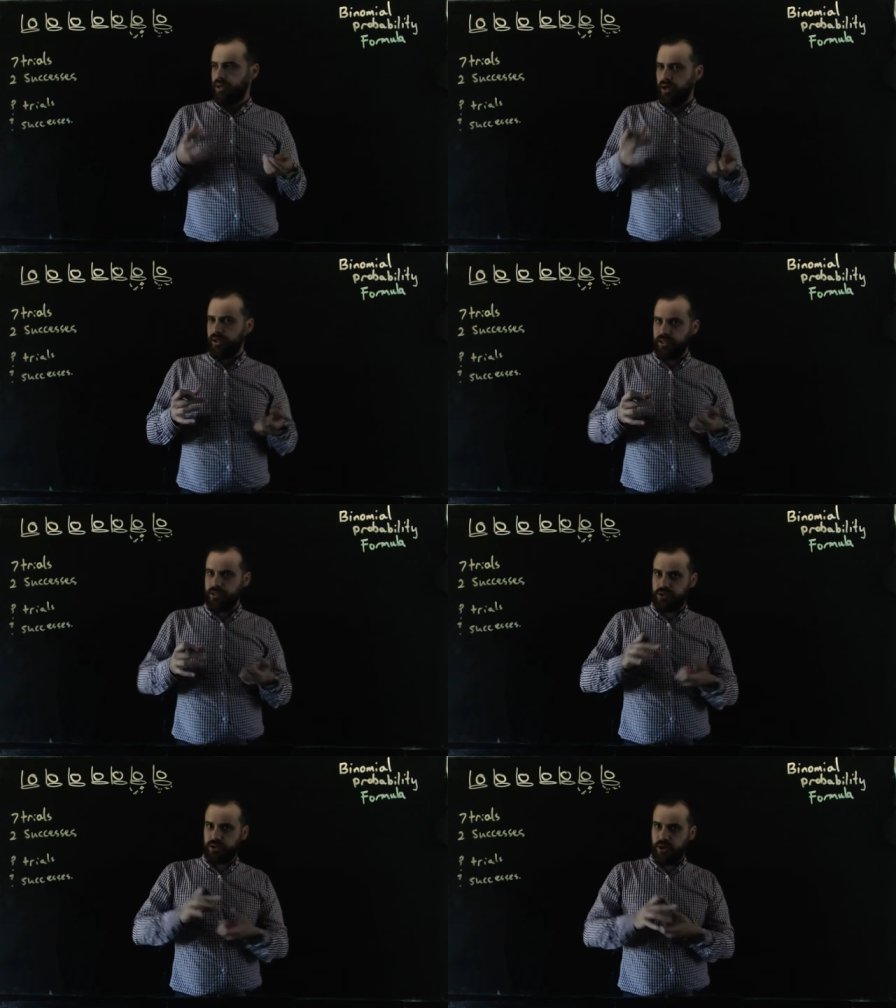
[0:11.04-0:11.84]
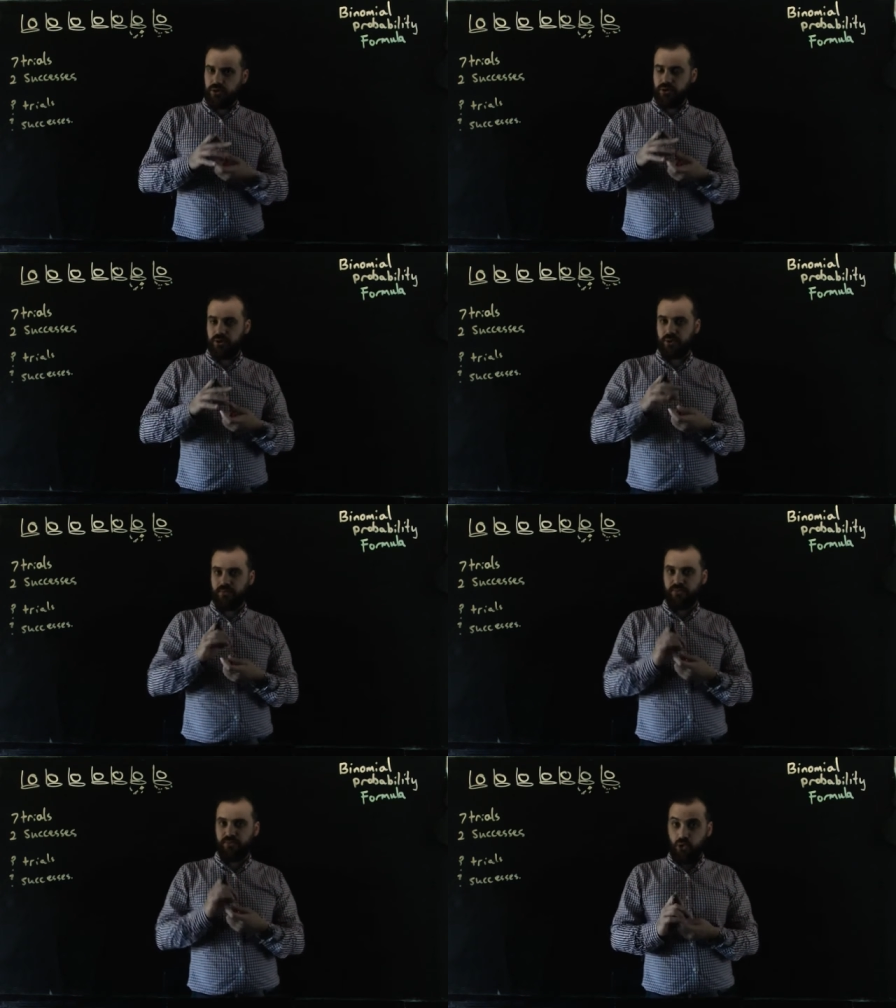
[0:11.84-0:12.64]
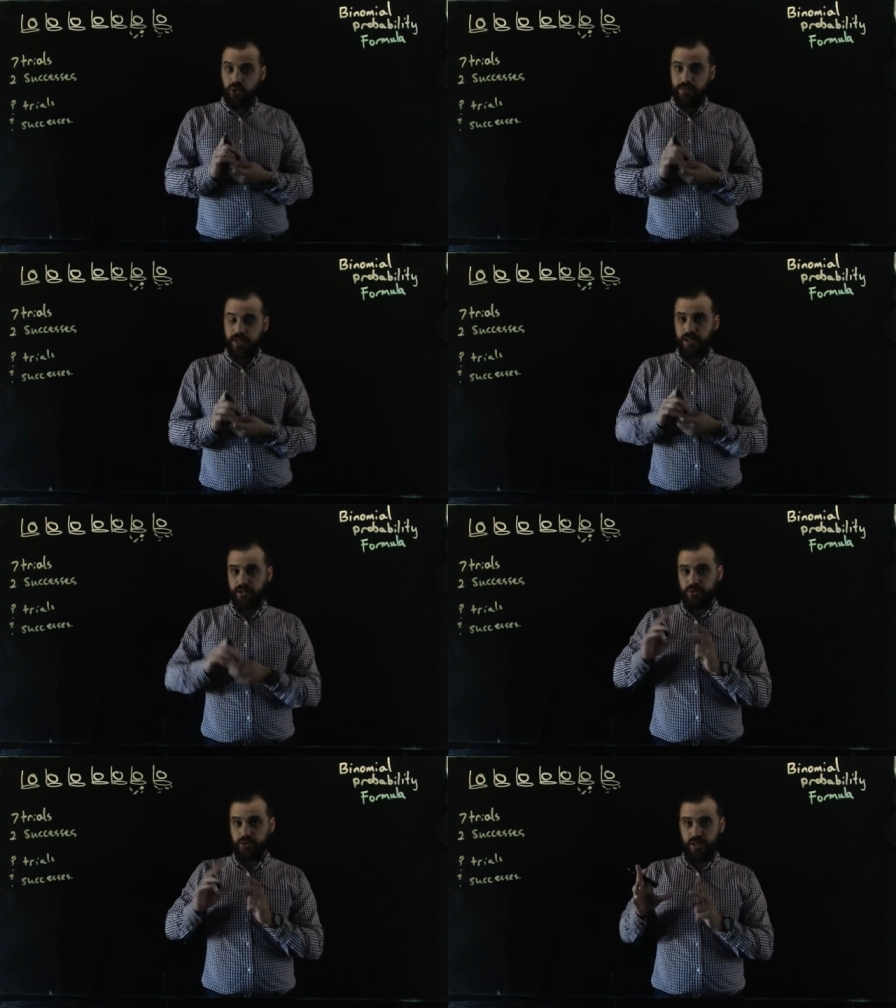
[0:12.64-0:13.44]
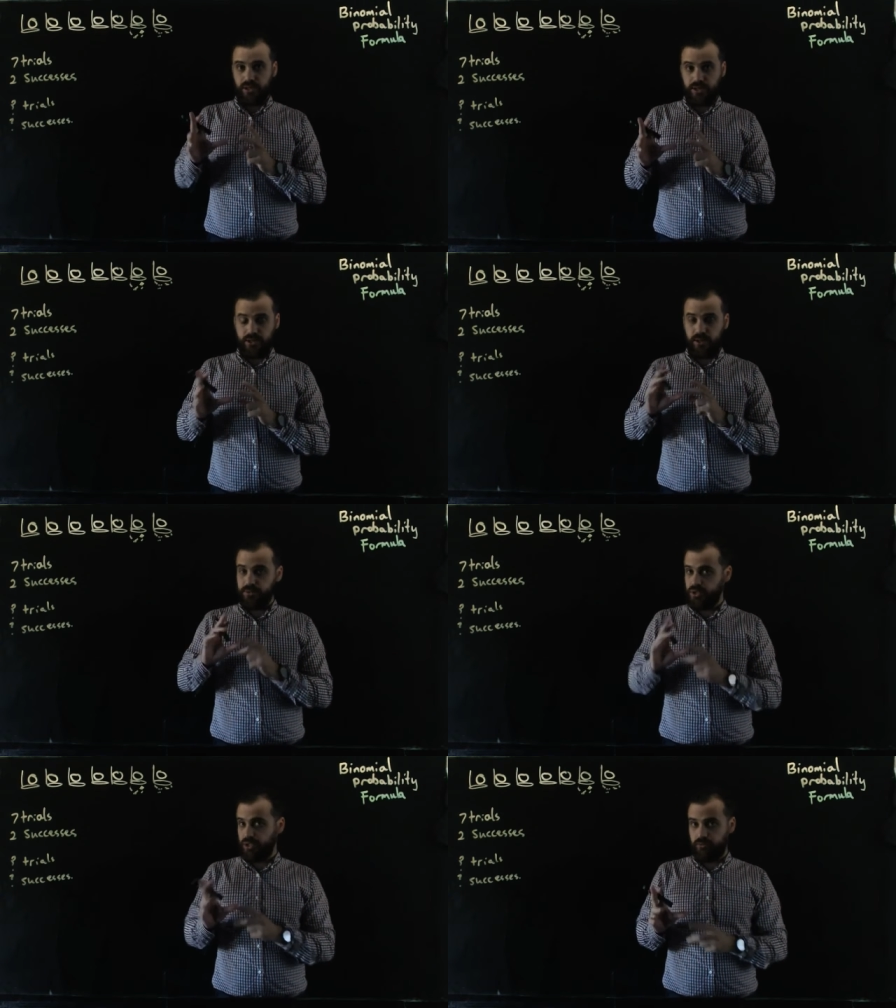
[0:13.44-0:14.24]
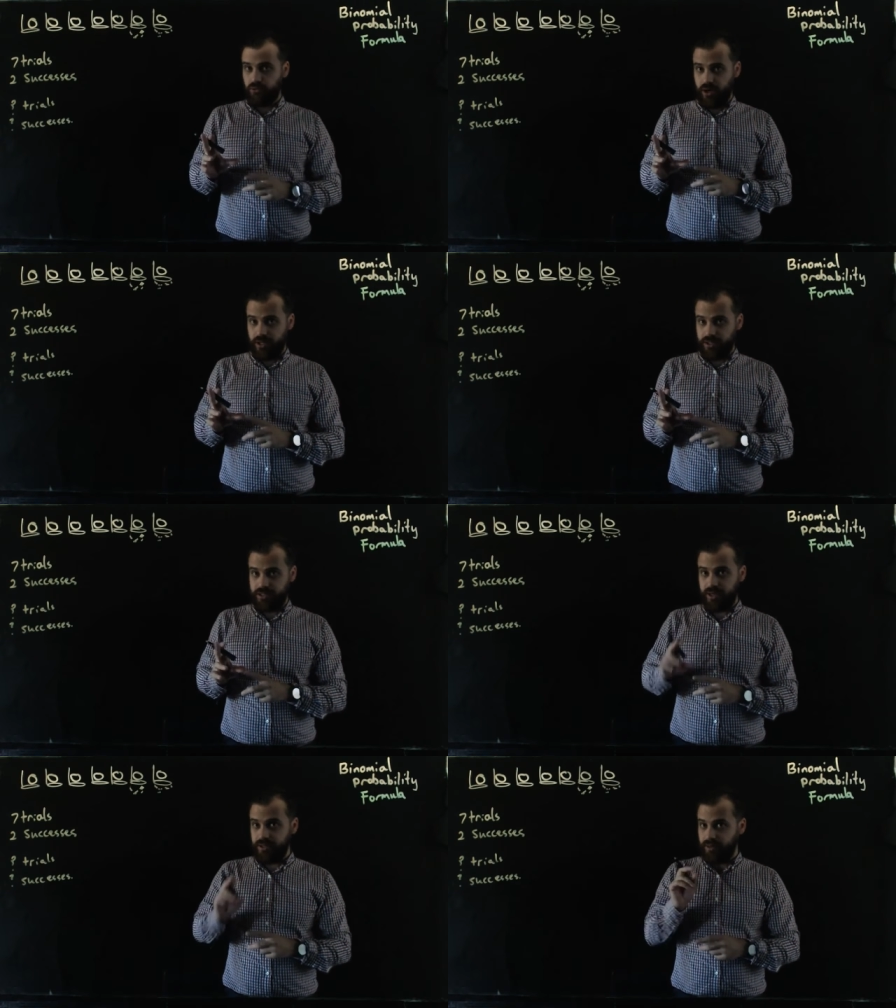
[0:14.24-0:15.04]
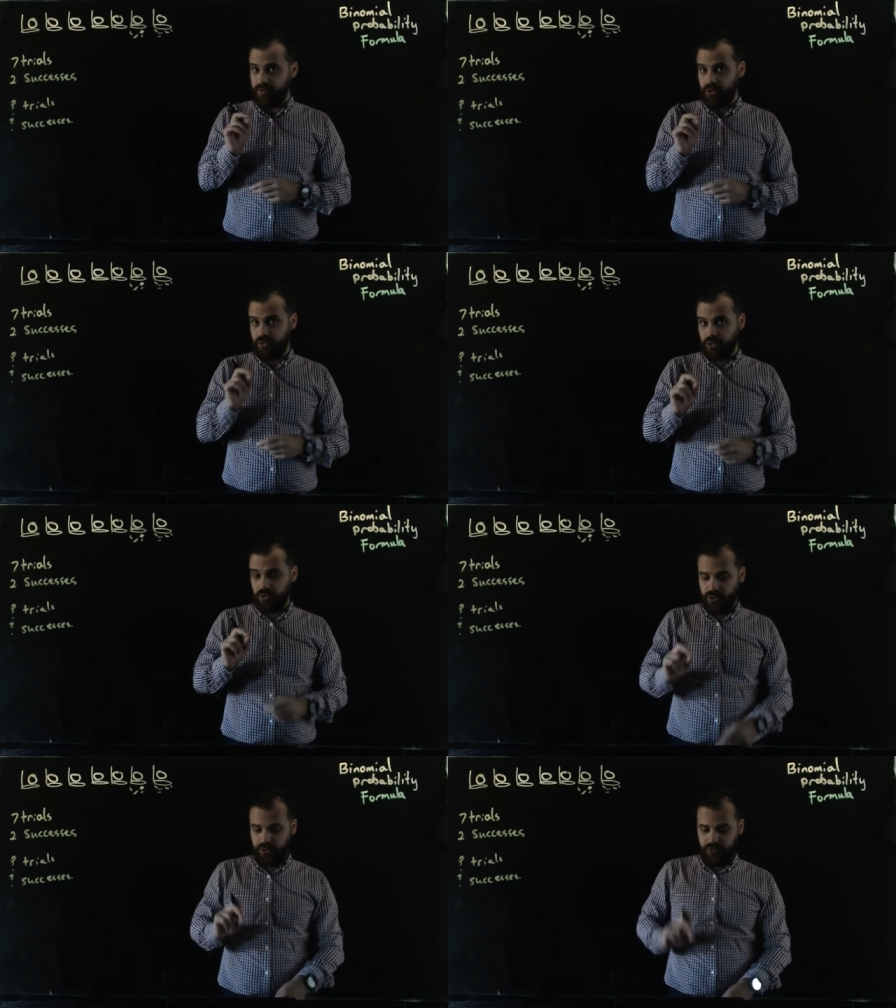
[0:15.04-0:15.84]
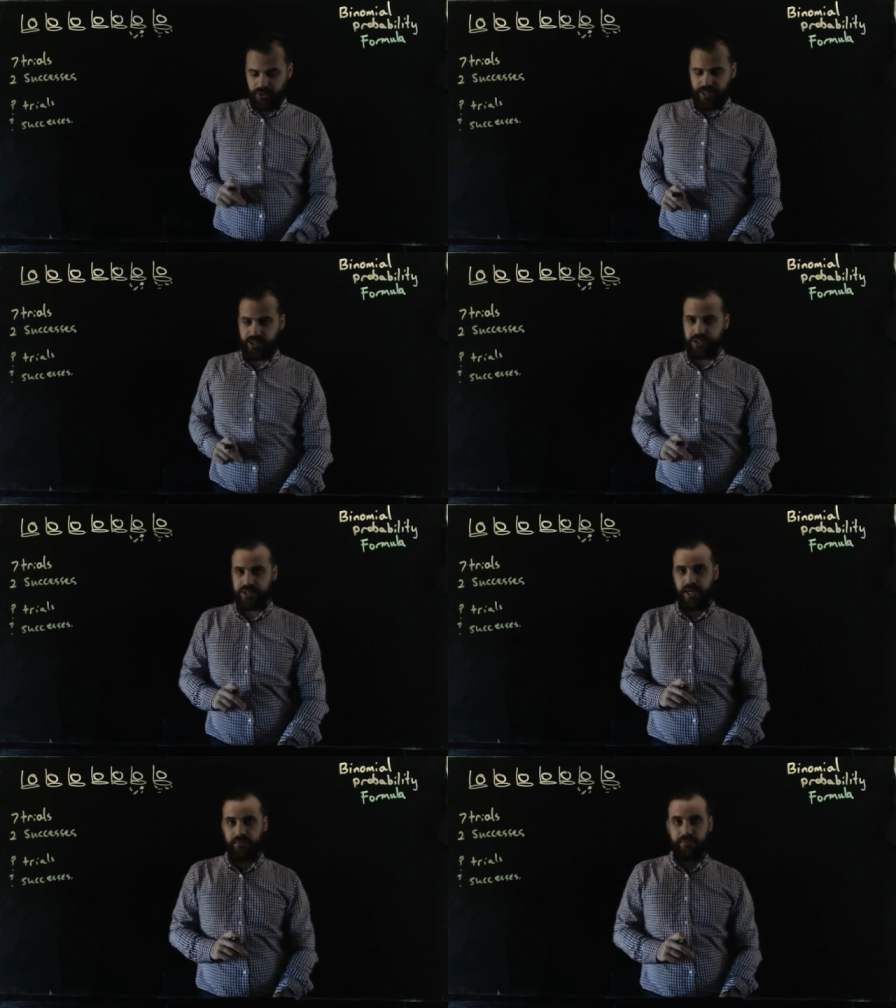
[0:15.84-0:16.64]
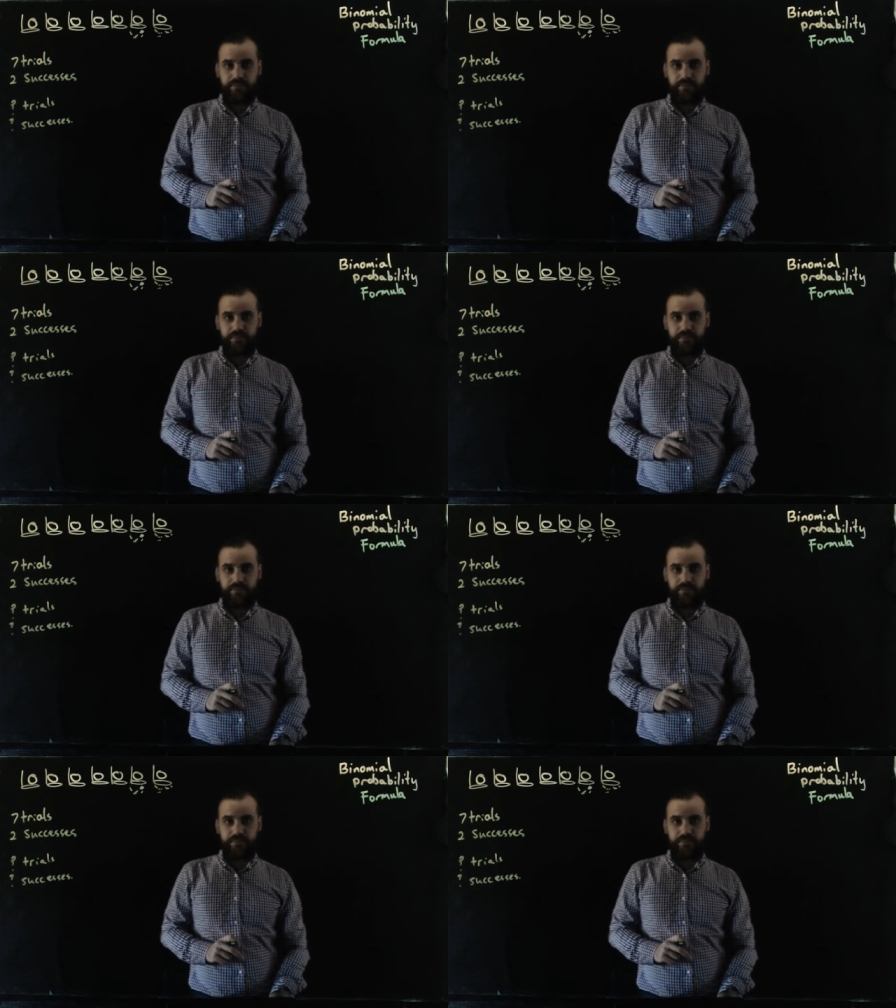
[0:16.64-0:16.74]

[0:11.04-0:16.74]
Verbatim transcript: Okay, so the formula looks like this. I'm just going to write it down and then I'm going to talk you through each step.